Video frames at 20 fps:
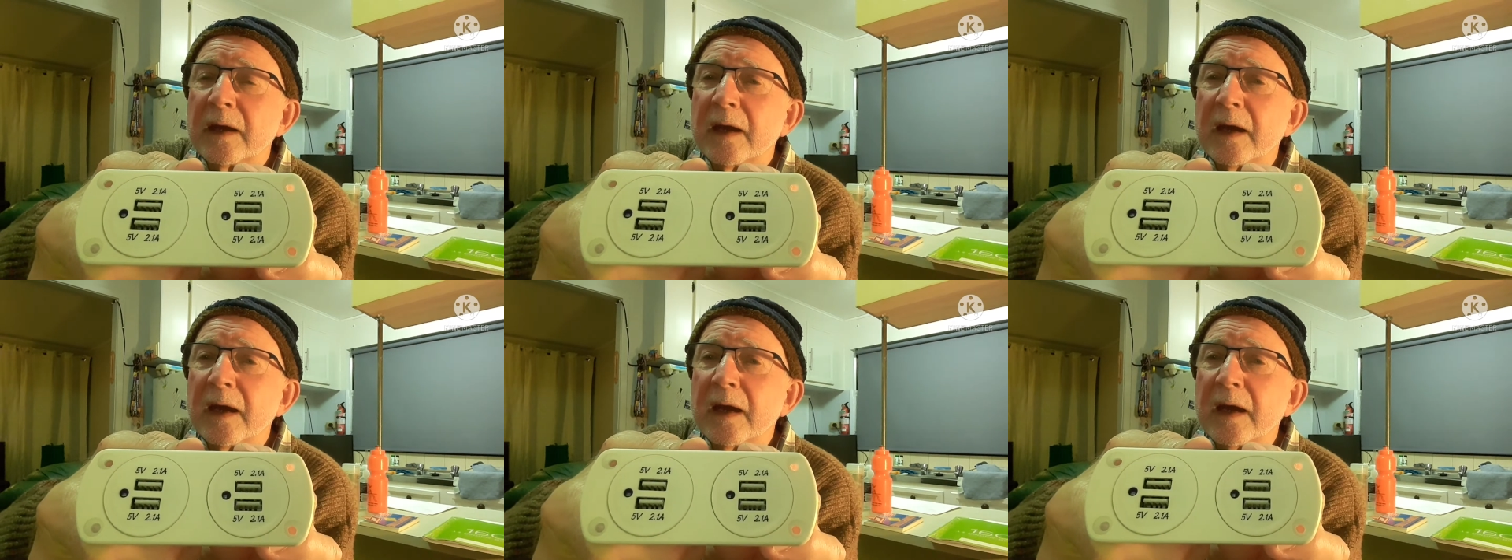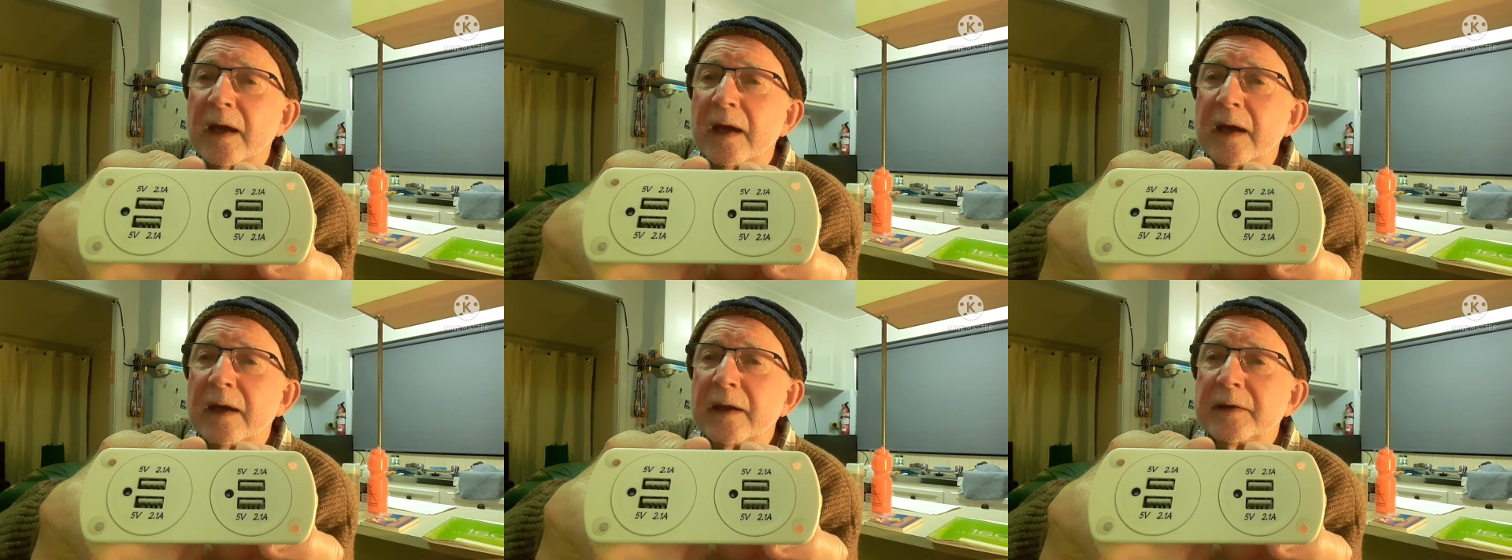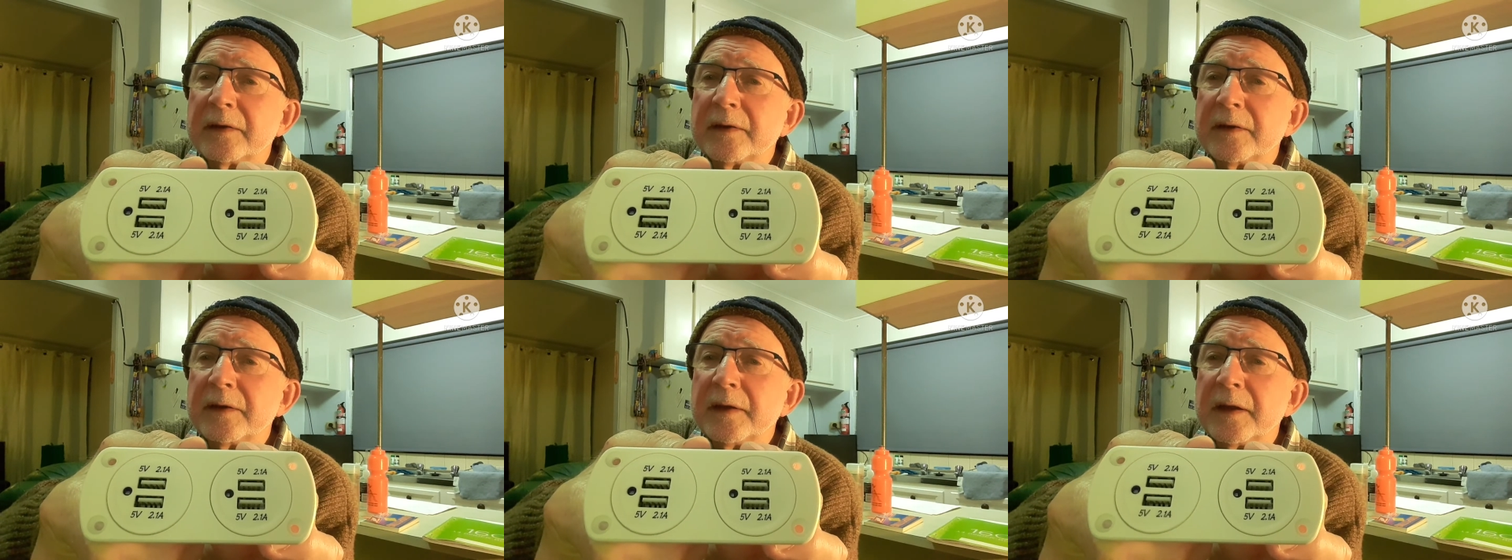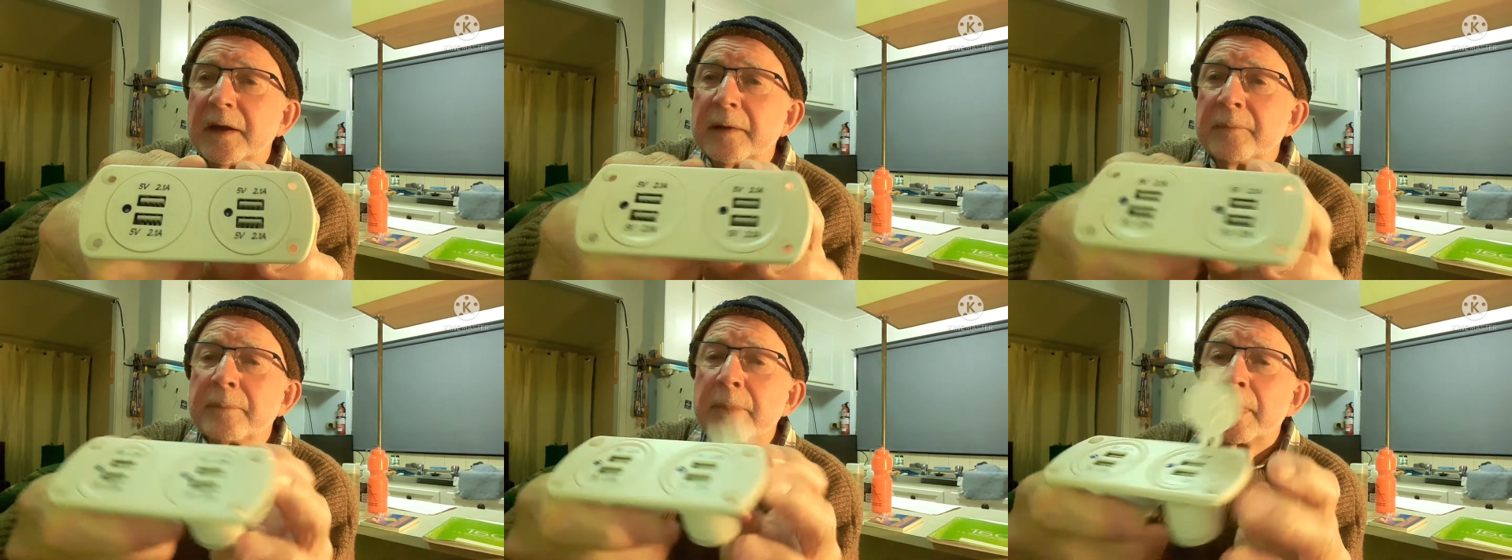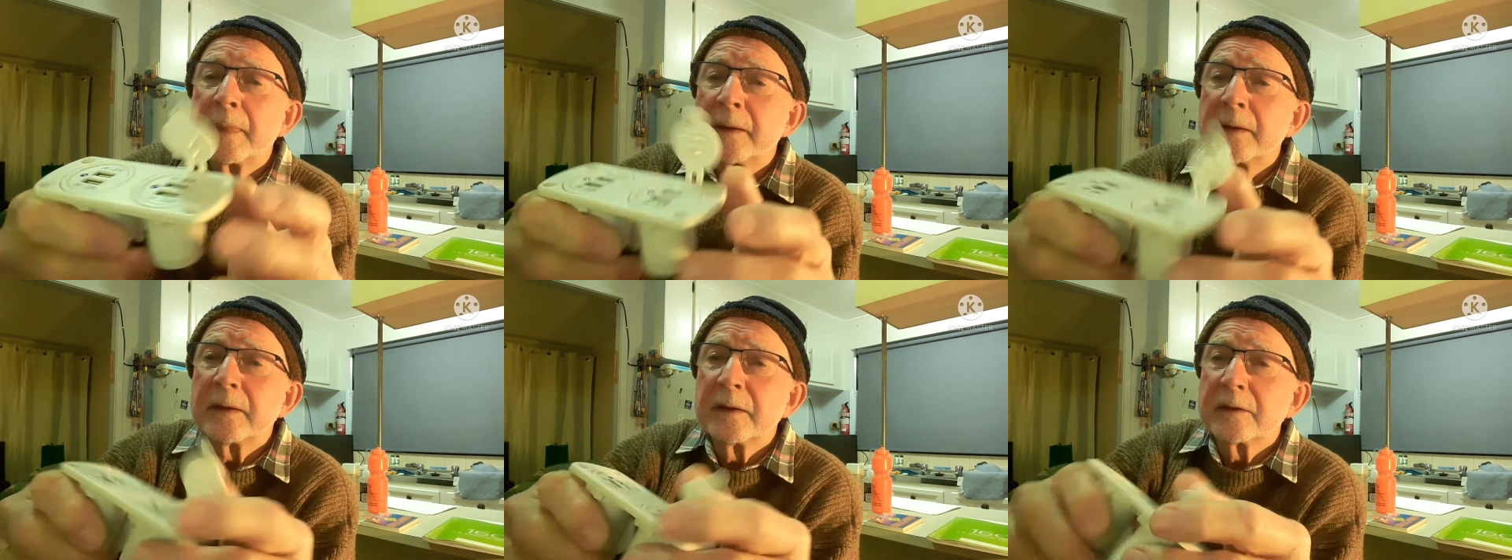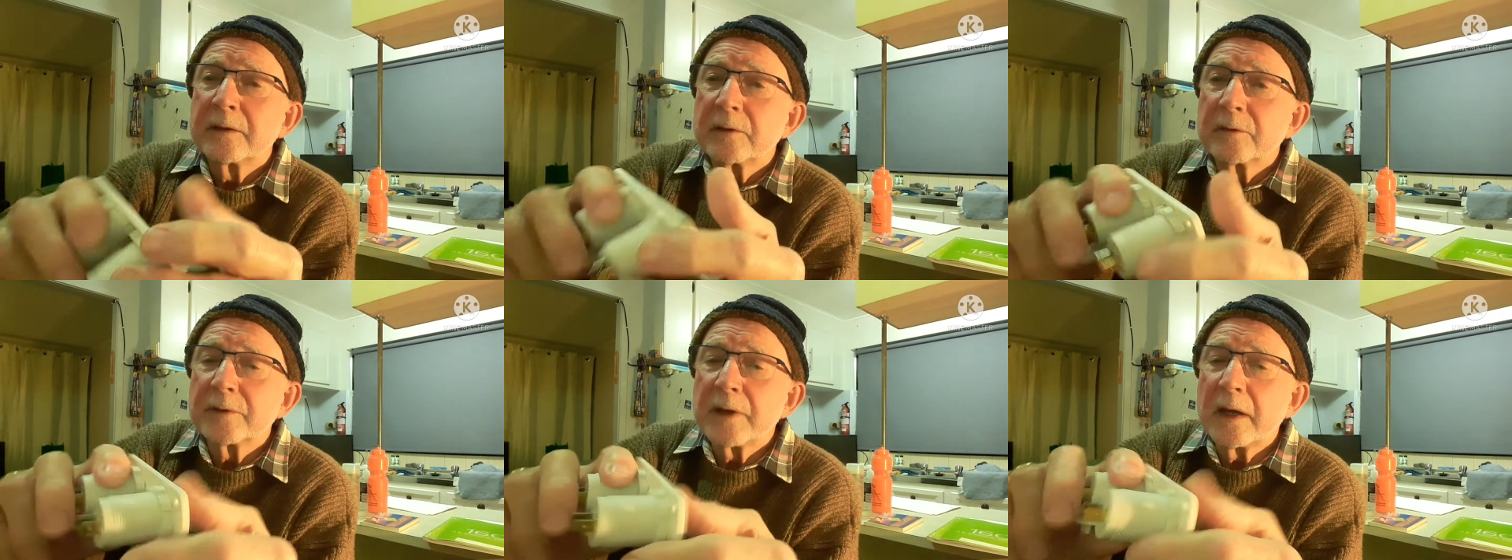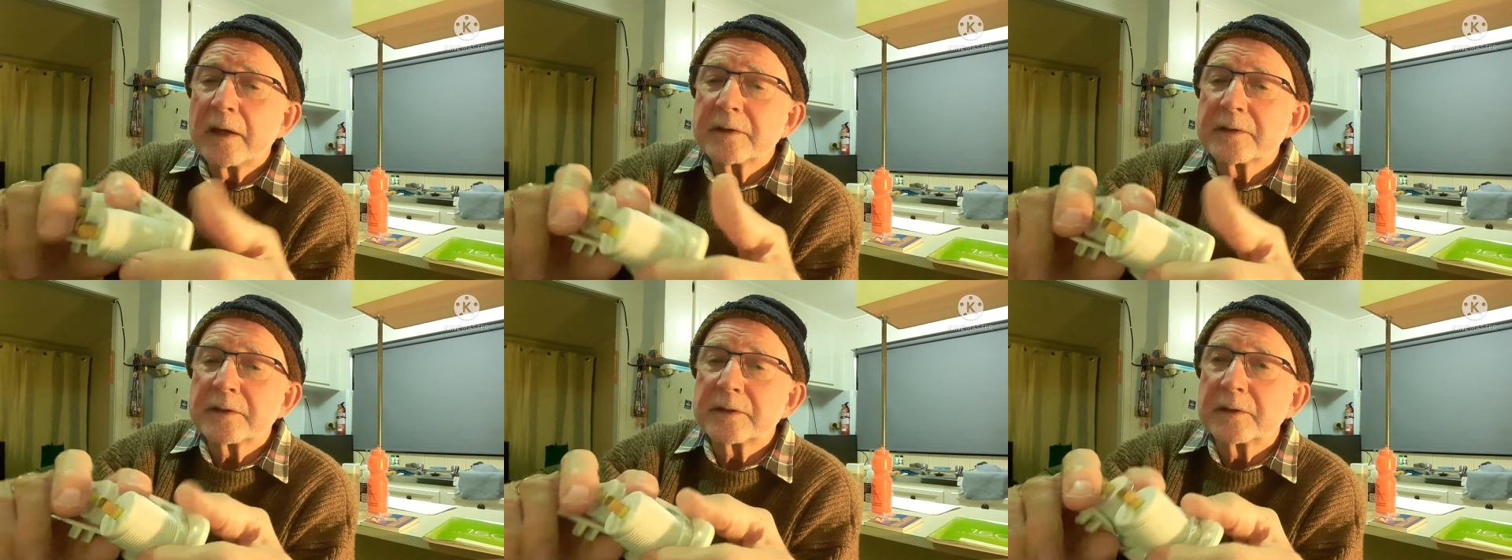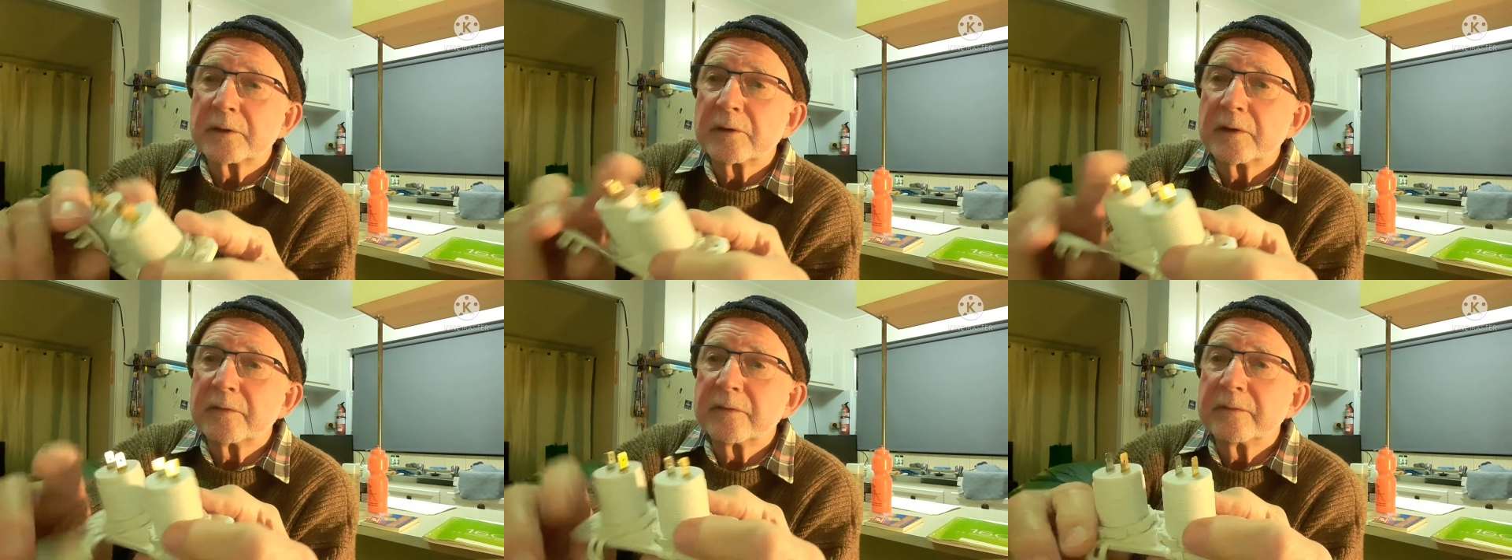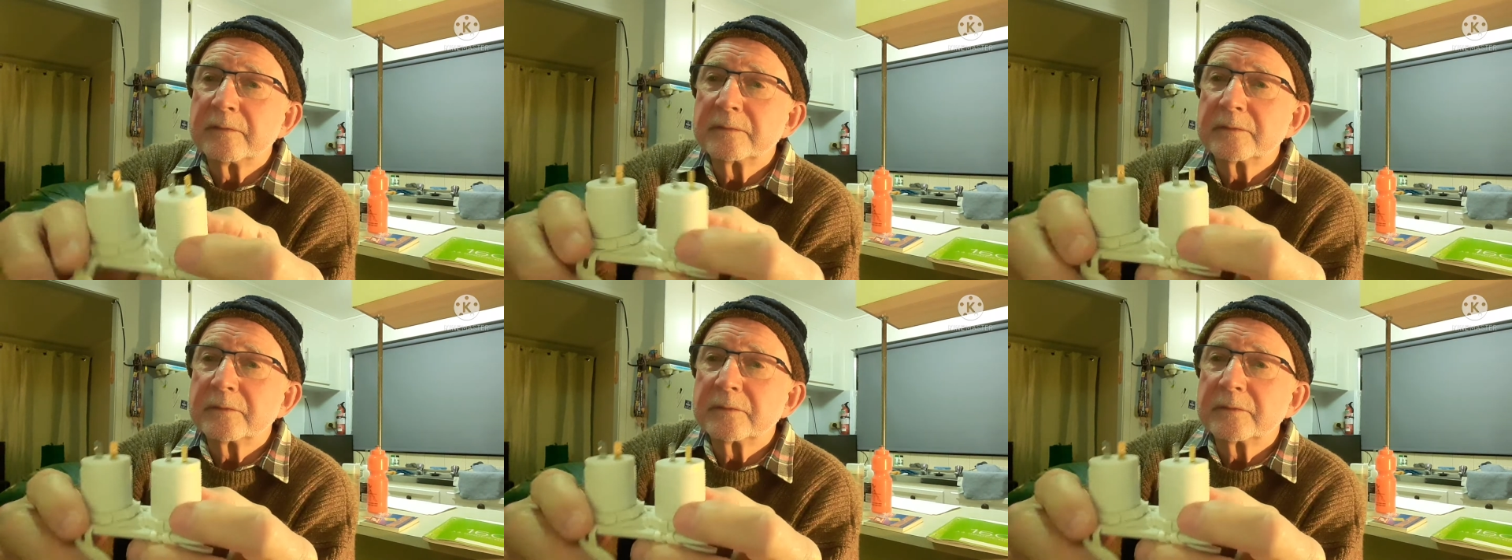and you'll notice at the